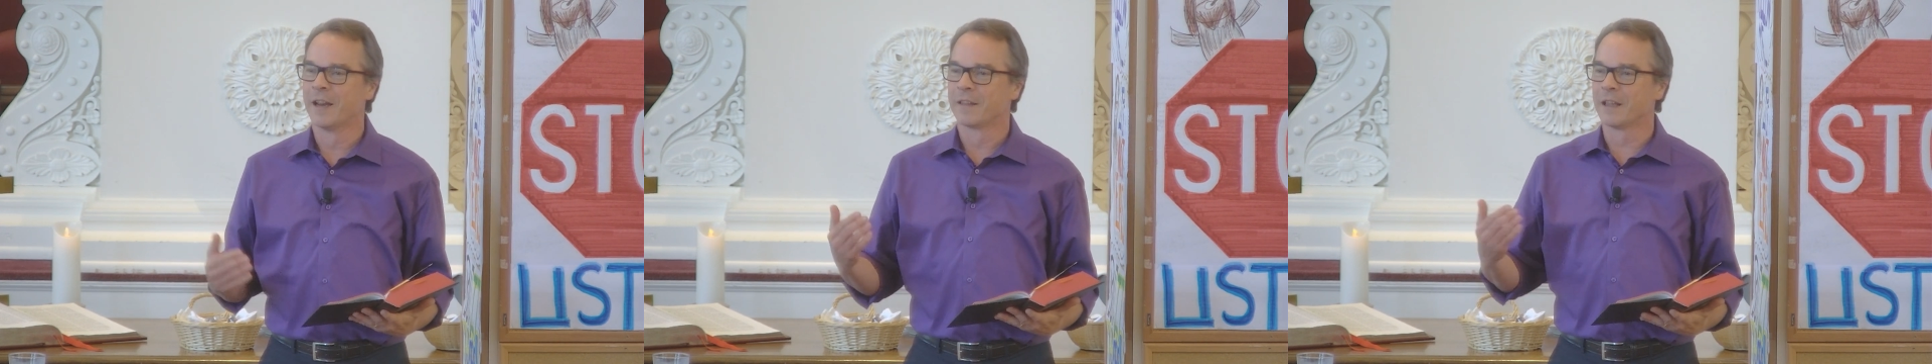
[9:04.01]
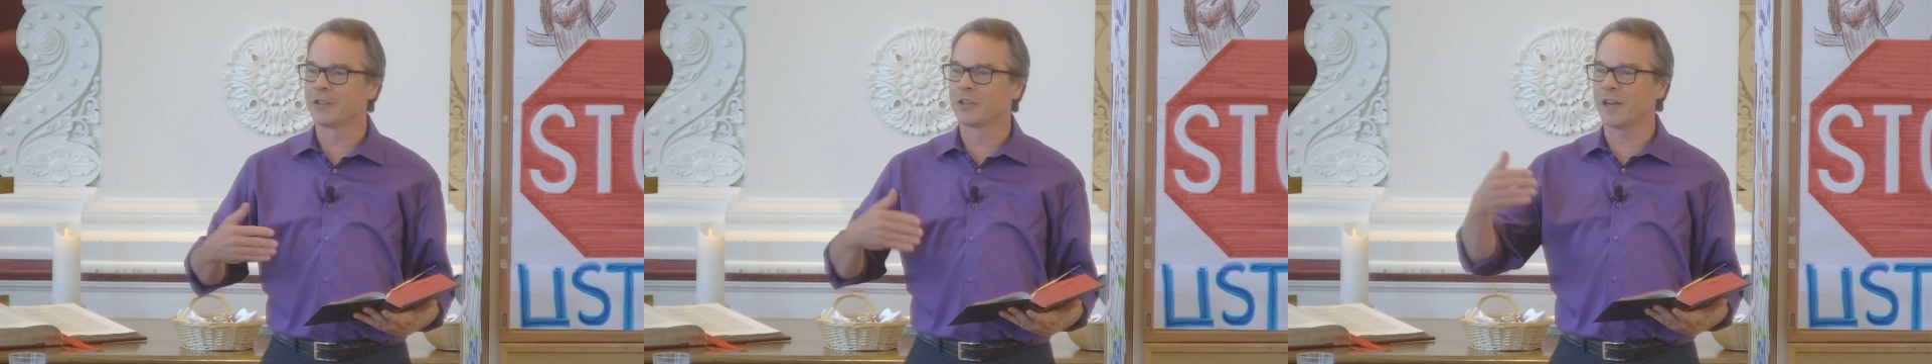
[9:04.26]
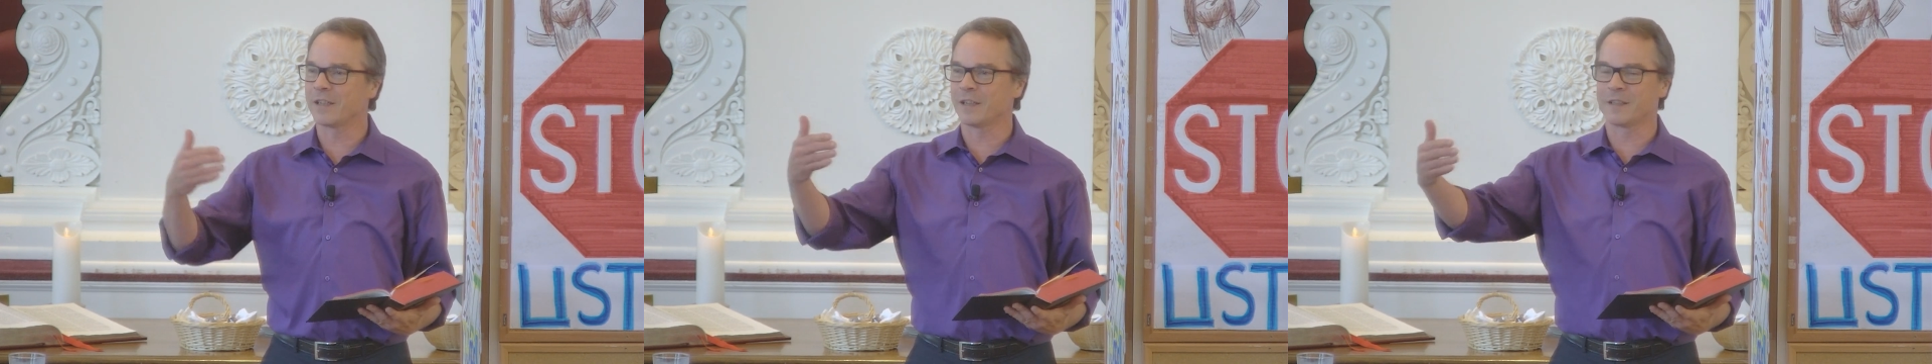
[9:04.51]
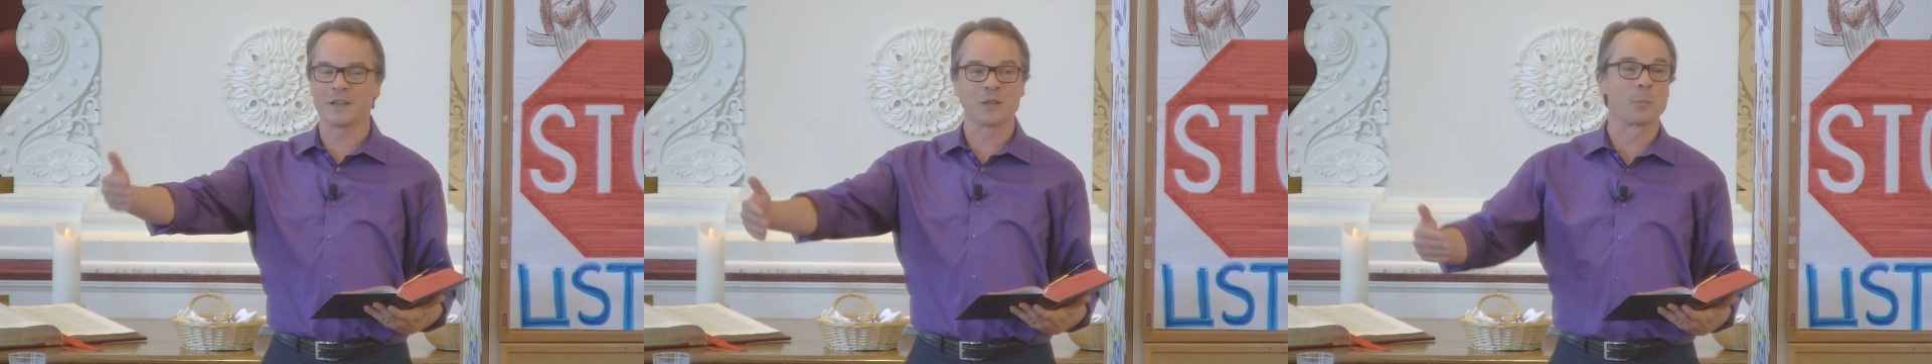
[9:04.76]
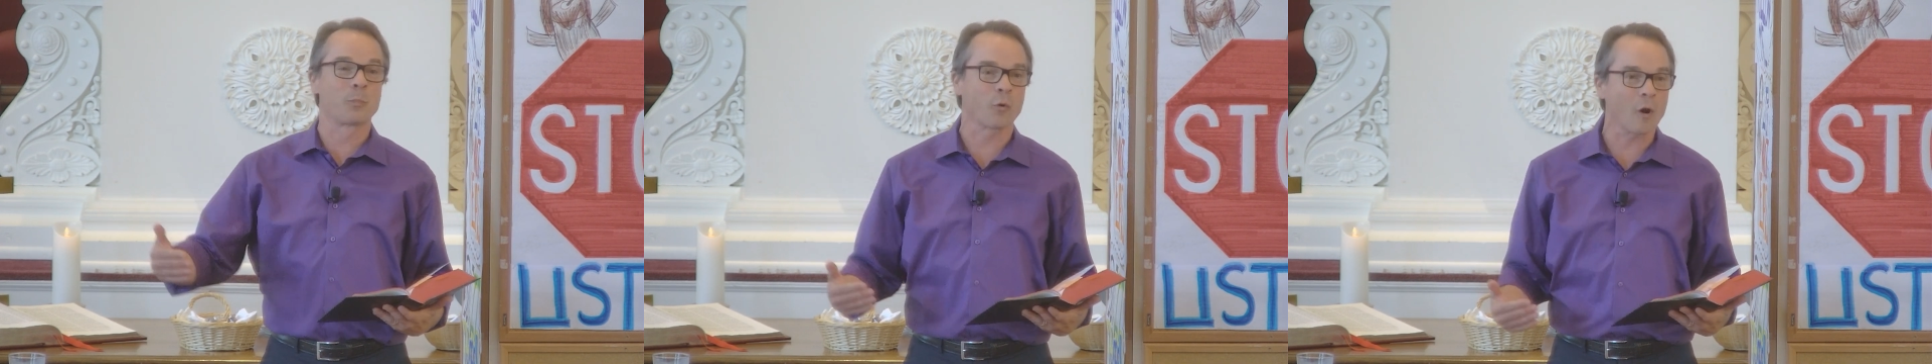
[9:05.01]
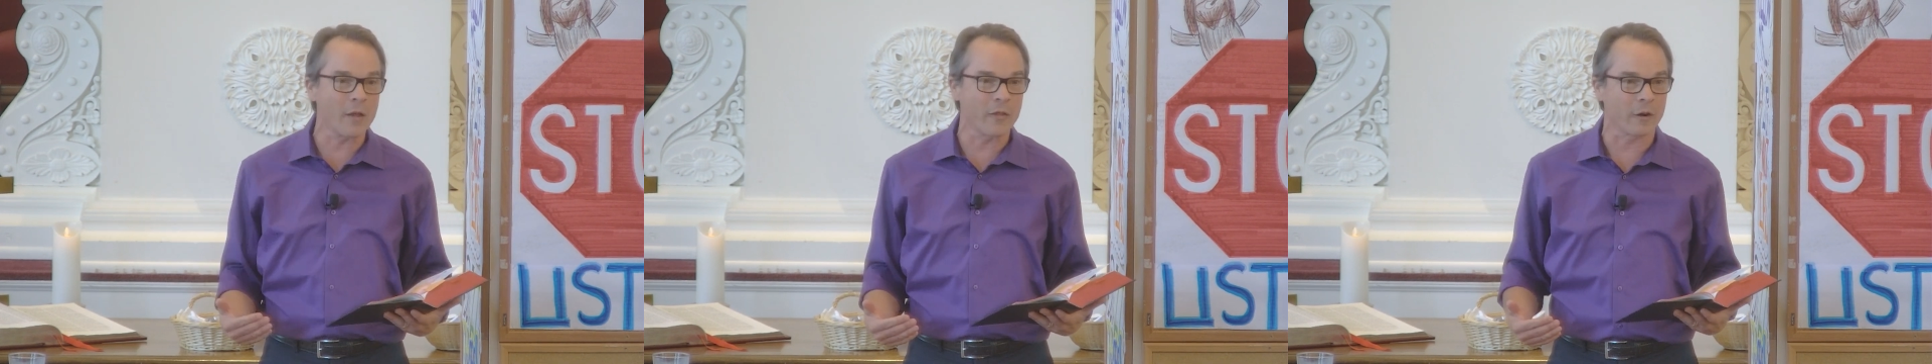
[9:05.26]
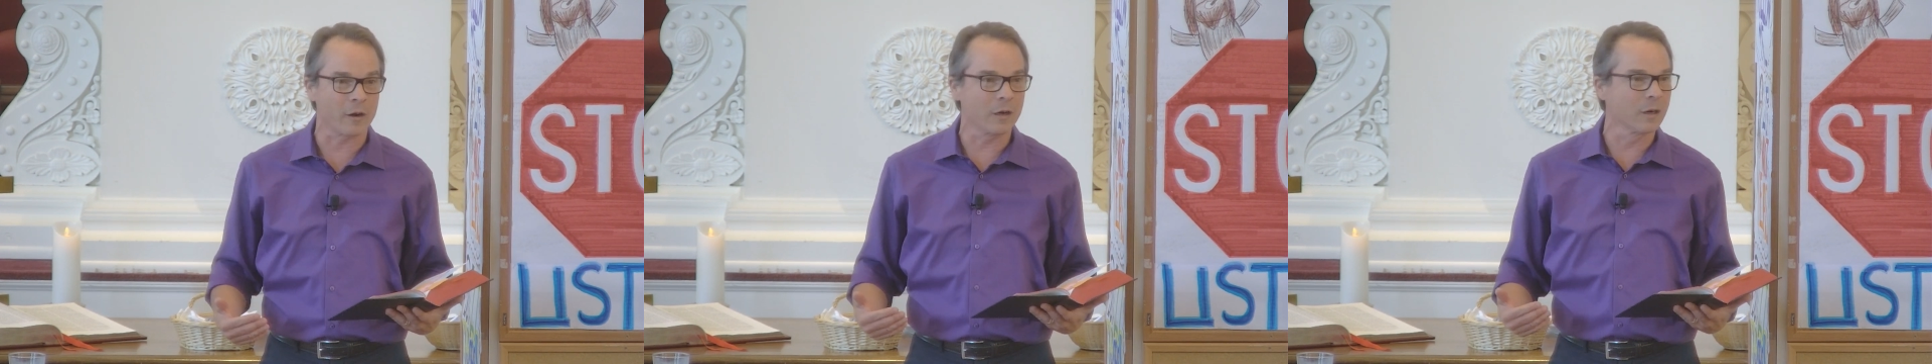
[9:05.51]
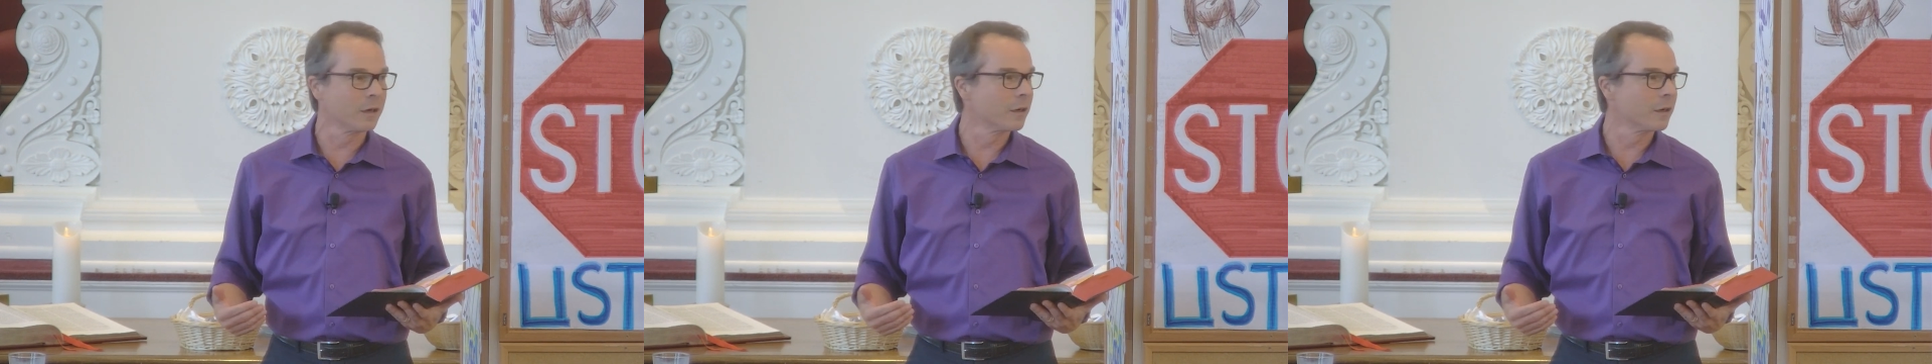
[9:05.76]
that Jesus' brother